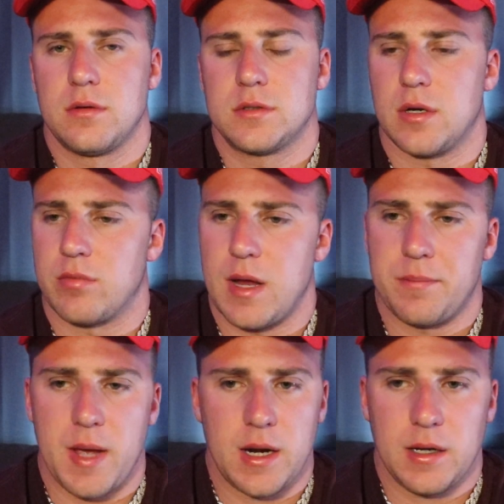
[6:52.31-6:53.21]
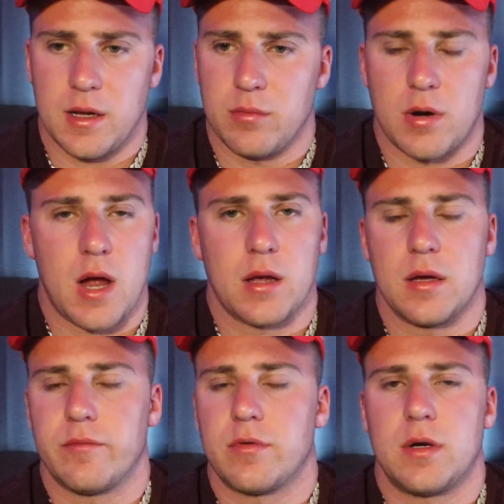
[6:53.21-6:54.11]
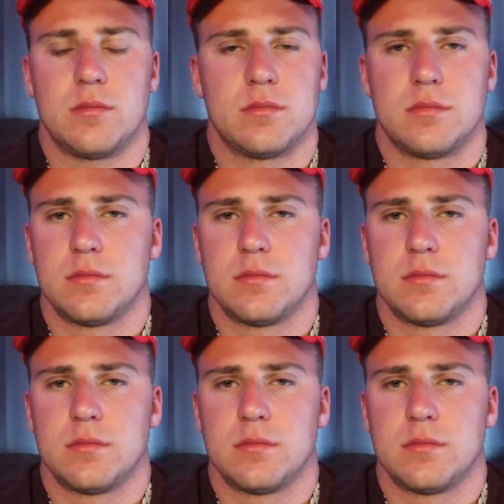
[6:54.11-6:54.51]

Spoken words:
It's a red panty night where I come from.